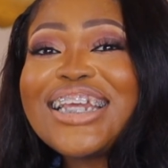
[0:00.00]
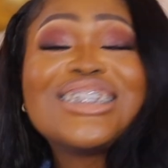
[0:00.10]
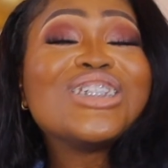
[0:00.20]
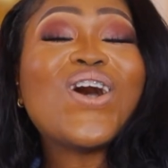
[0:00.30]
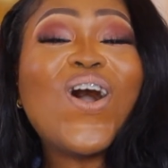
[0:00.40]
this
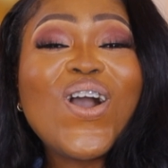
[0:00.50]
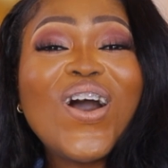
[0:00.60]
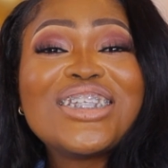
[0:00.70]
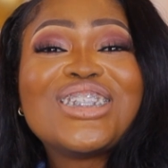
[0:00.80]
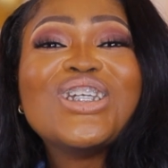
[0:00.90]
is
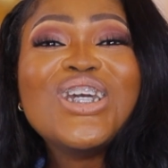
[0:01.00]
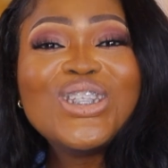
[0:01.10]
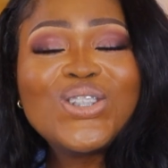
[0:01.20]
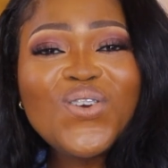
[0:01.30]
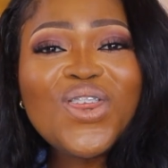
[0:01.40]
August
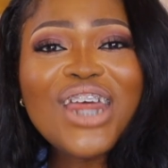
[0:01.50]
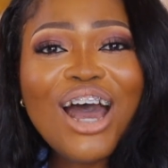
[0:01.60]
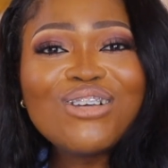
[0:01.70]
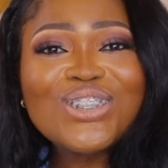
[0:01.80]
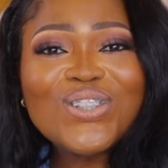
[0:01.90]

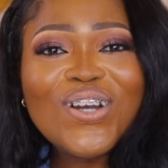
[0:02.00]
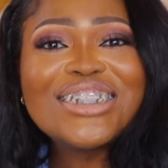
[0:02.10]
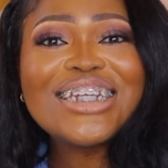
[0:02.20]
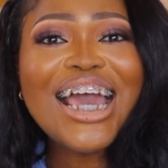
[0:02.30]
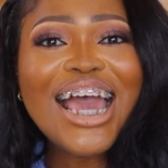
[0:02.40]

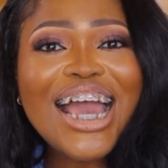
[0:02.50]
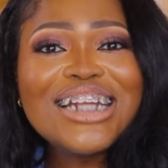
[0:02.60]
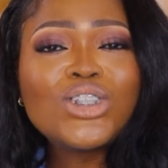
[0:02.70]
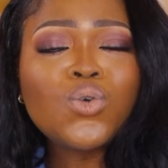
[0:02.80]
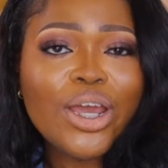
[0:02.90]

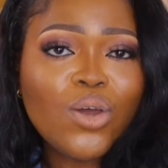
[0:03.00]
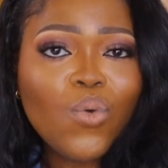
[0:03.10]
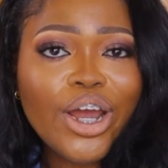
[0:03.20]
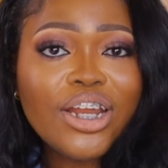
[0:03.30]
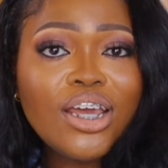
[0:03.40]
2021.